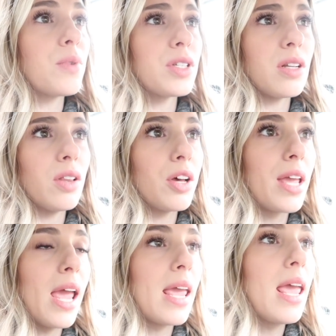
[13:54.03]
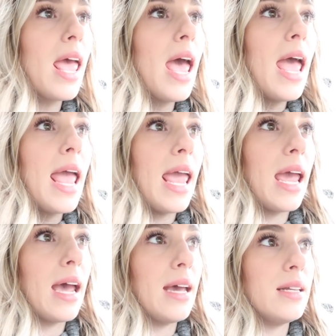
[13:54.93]
We're still looking
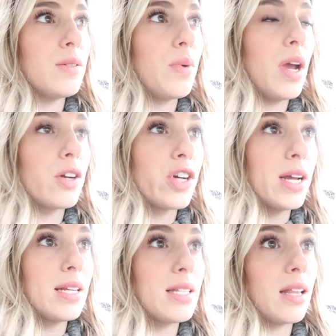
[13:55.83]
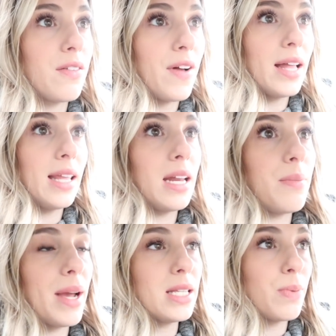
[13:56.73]
and we are trying to solidify
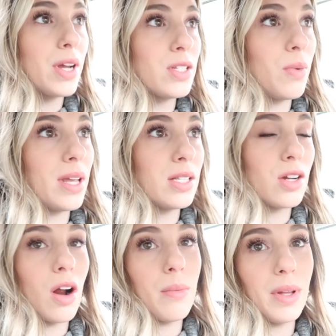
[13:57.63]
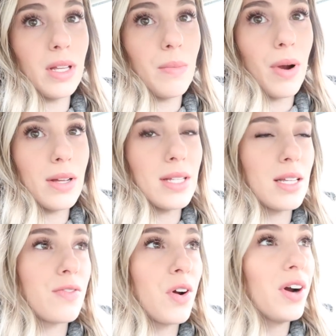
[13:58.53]
land by spring so we can start our building
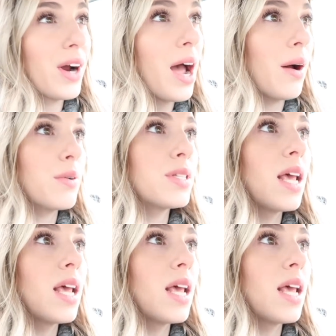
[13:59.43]
process for our house.